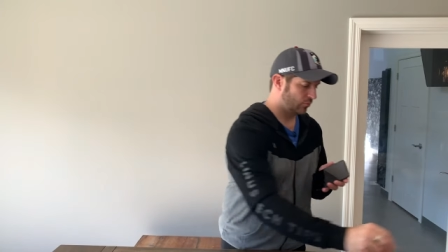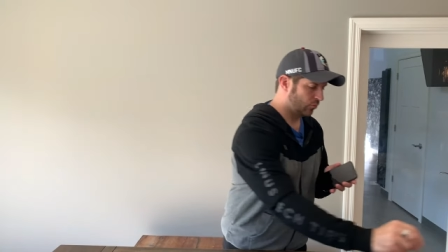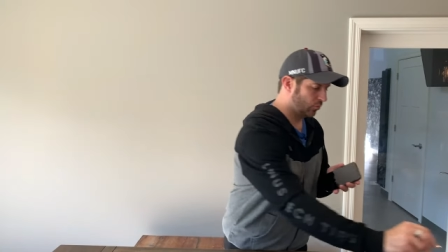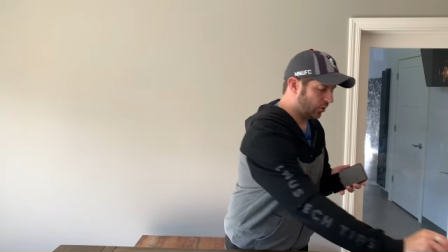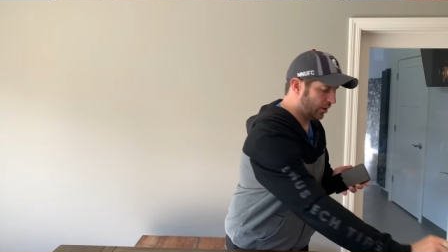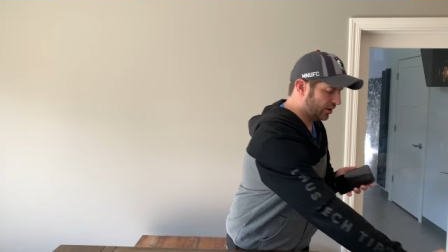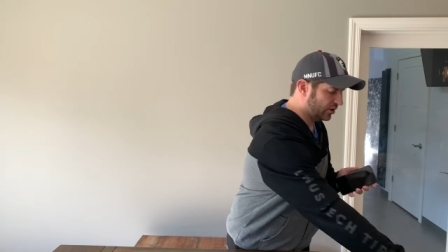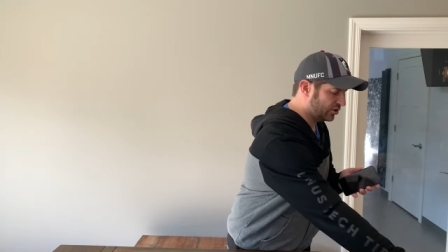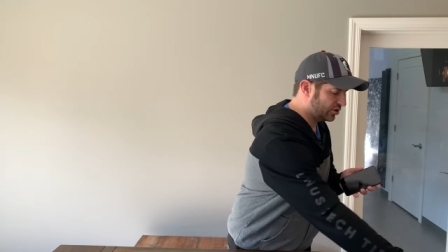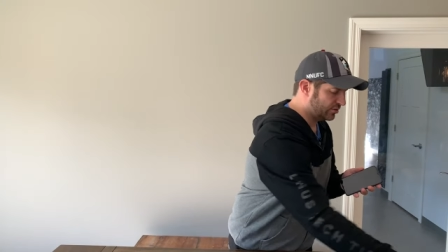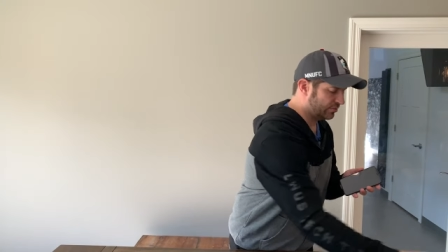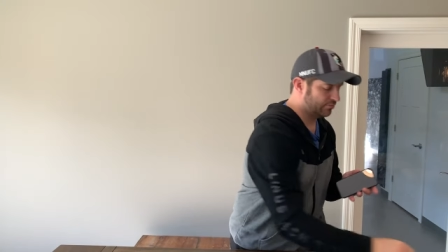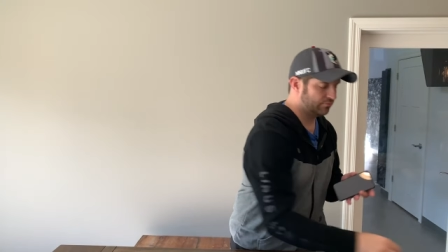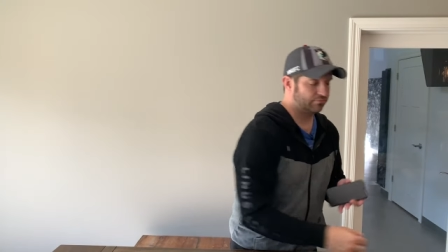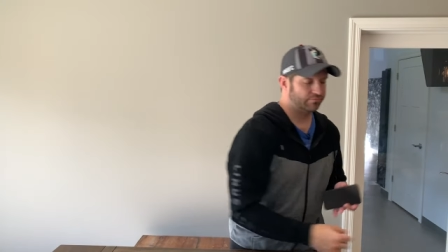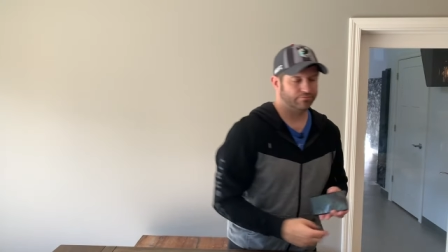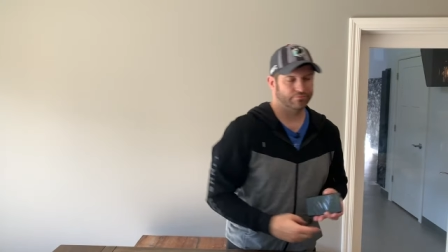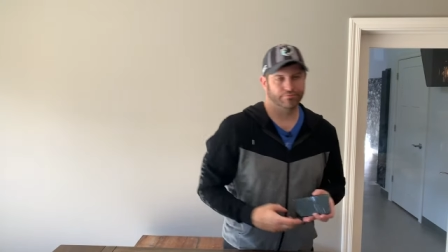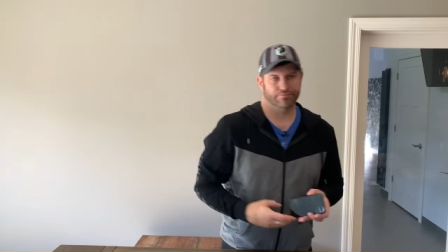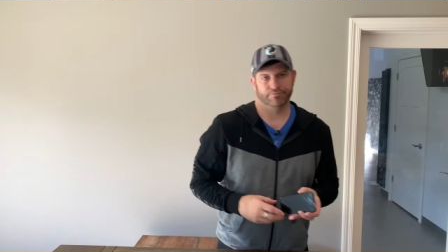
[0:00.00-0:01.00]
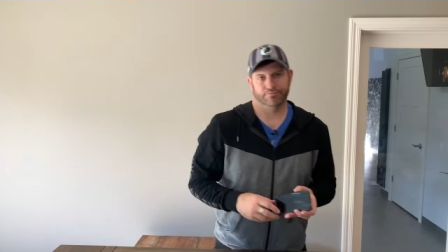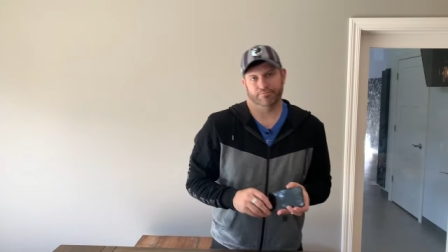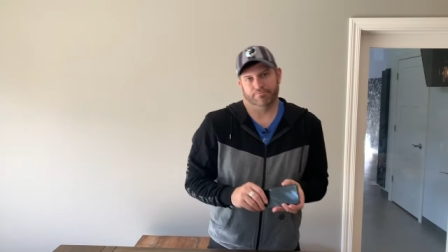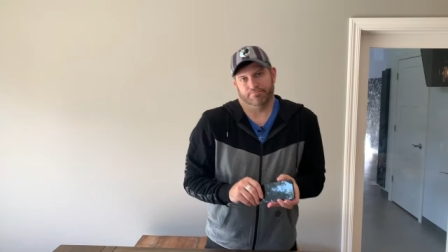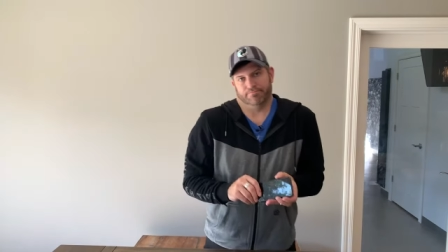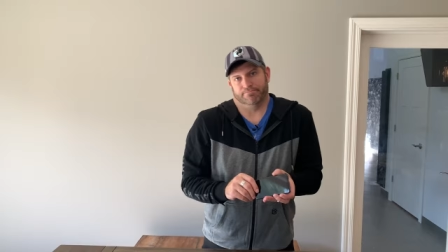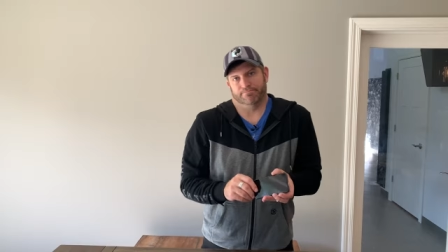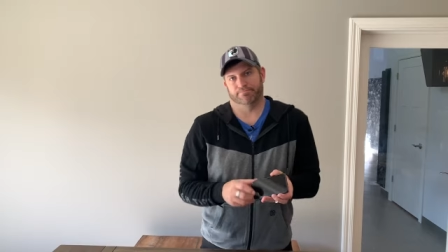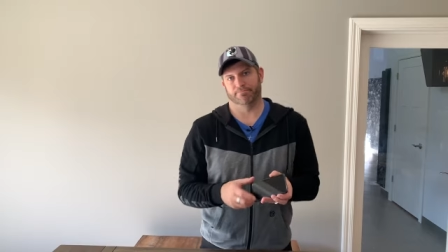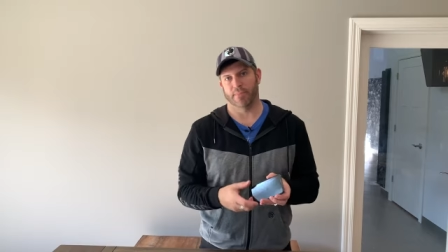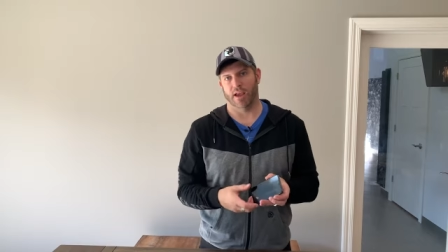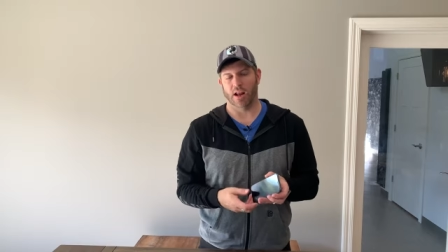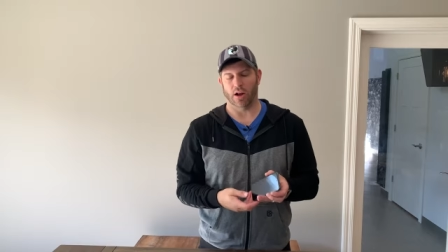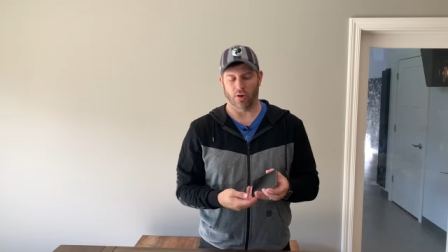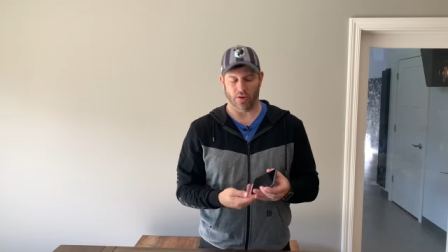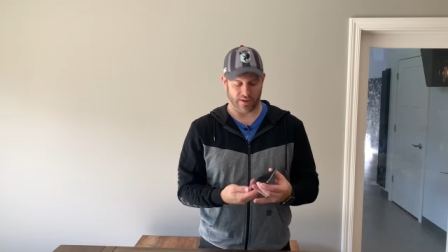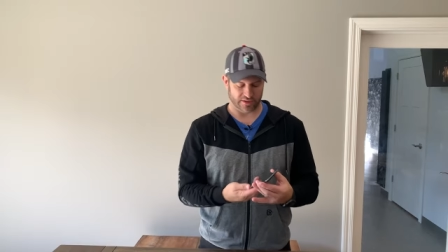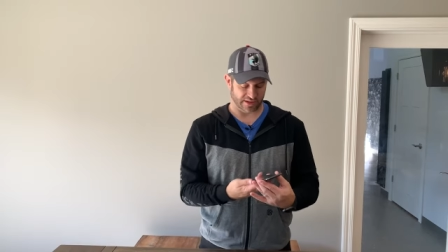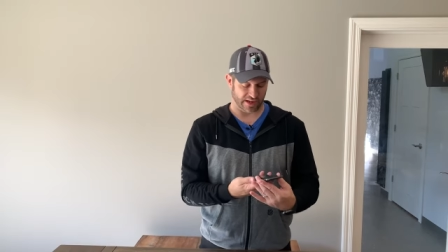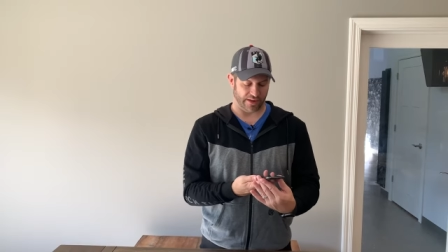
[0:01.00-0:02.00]
which I don't
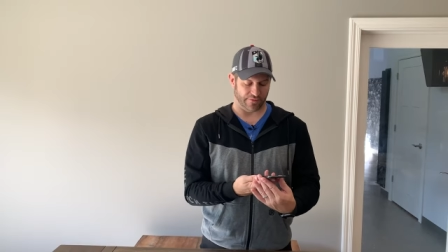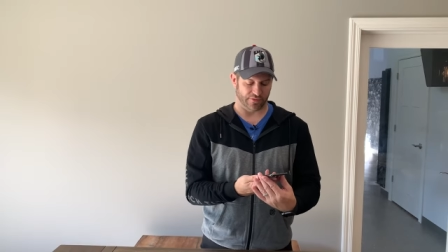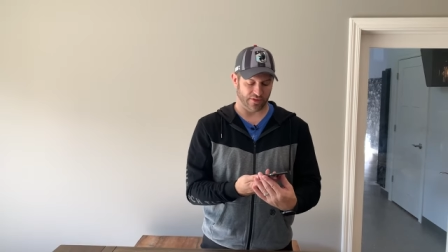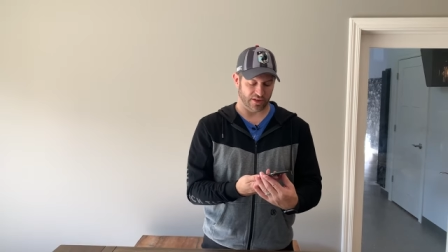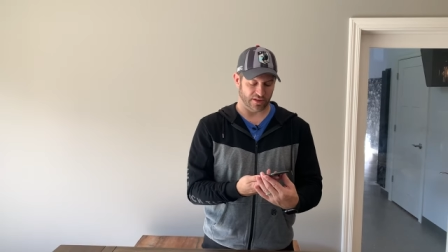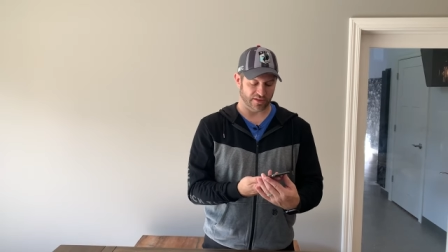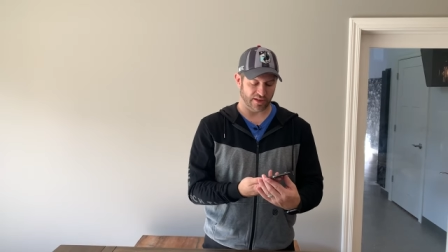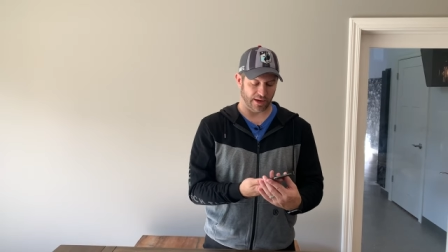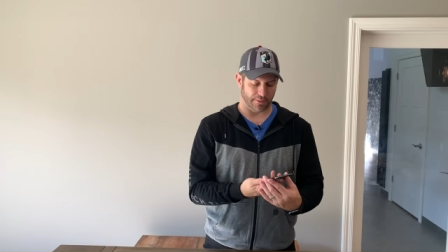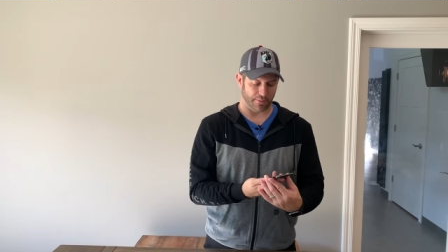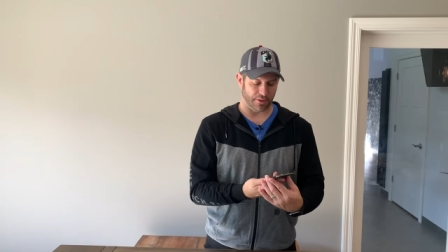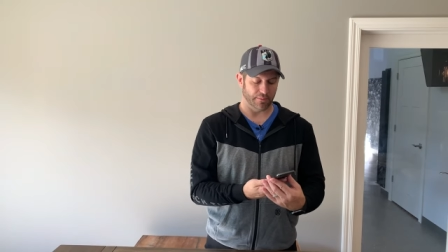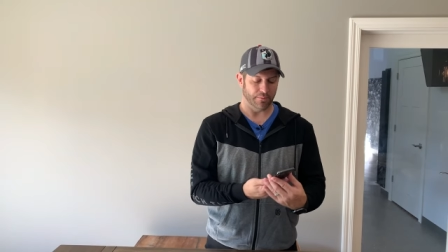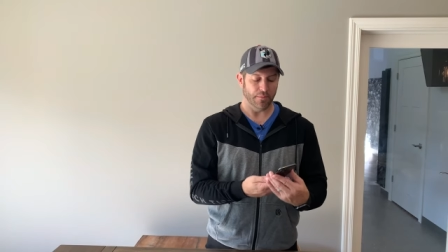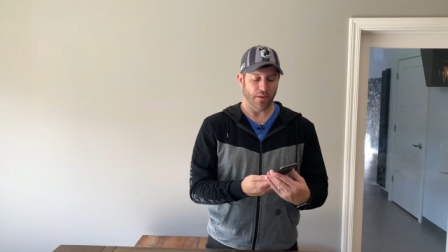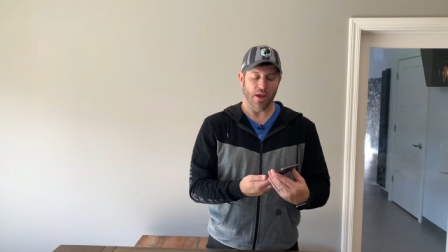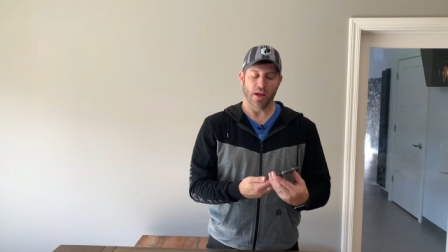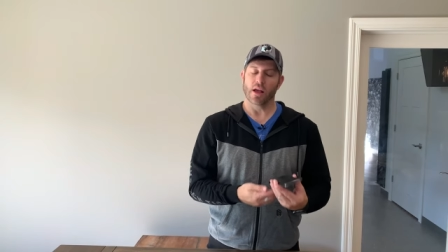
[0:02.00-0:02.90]
know, that's half the excitement.